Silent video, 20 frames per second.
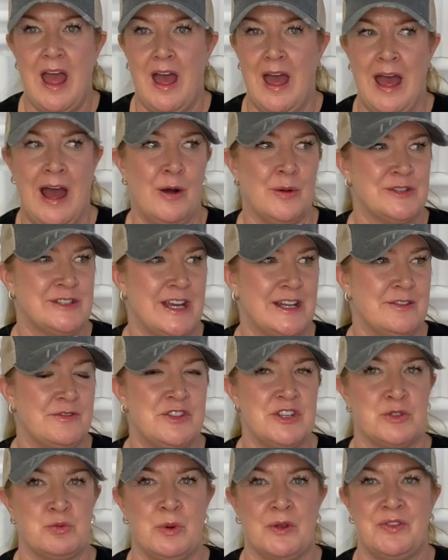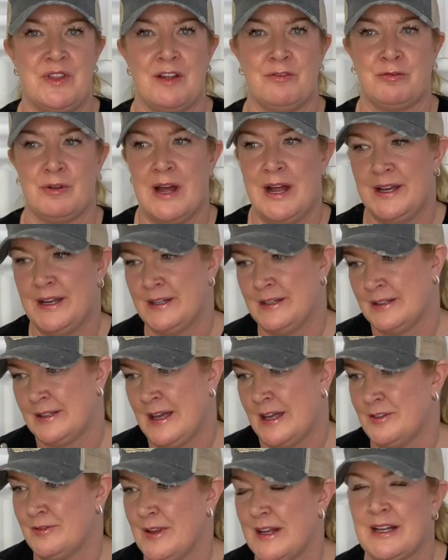outside of just what they've read in
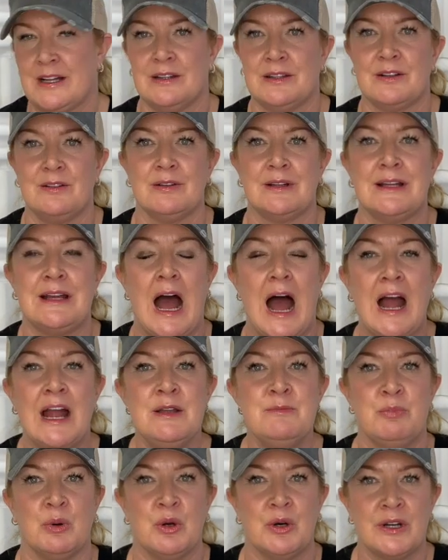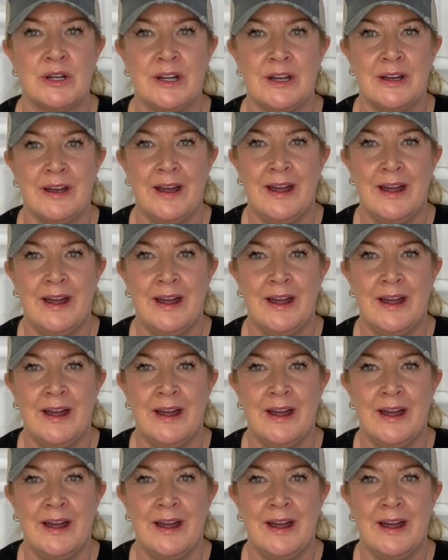kind of like a little guidebook,